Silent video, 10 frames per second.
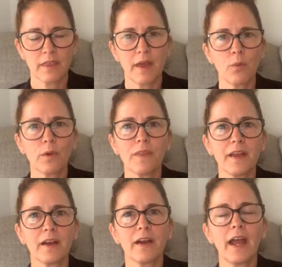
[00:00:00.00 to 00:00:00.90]
that were
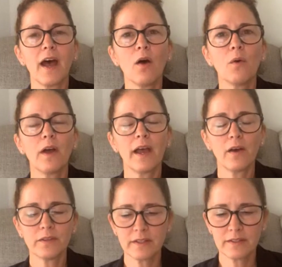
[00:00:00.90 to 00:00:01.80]
there how
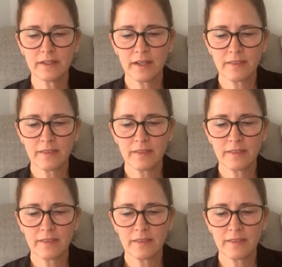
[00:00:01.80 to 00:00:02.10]
how did